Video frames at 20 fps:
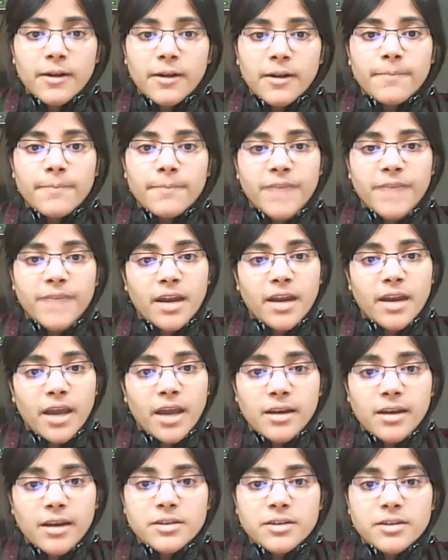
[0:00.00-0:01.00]
then
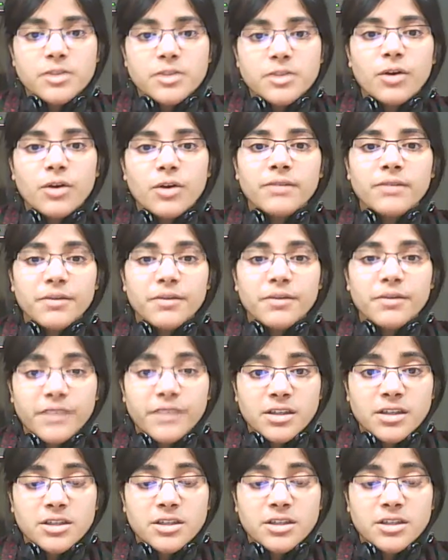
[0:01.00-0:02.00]
analysis of the
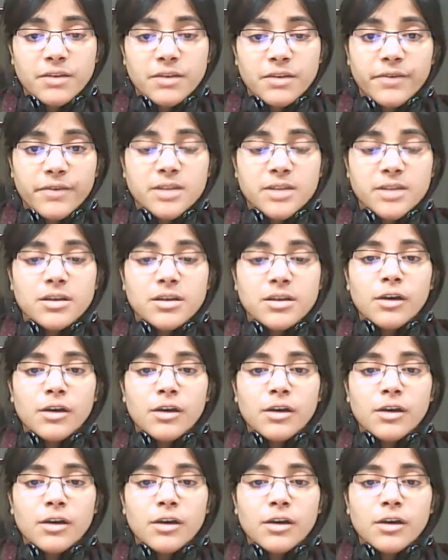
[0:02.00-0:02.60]
fitted surface